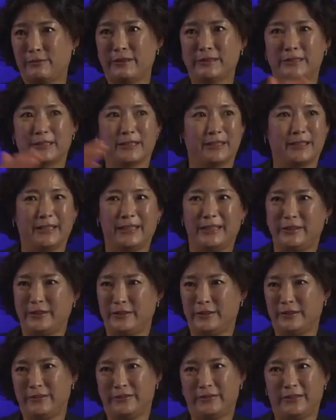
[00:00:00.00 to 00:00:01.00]
was a
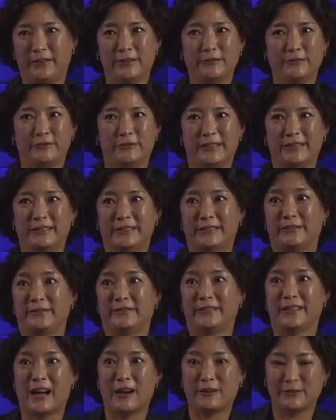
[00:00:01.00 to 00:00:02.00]
leader of hundreds
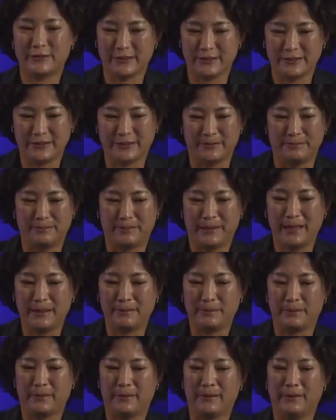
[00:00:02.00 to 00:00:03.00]
of thousands of
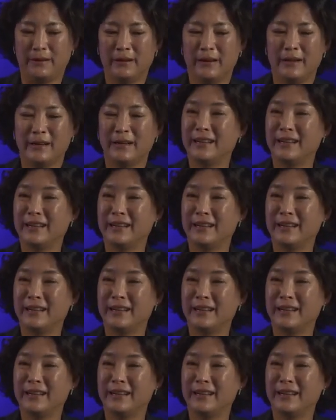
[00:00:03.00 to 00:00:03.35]
people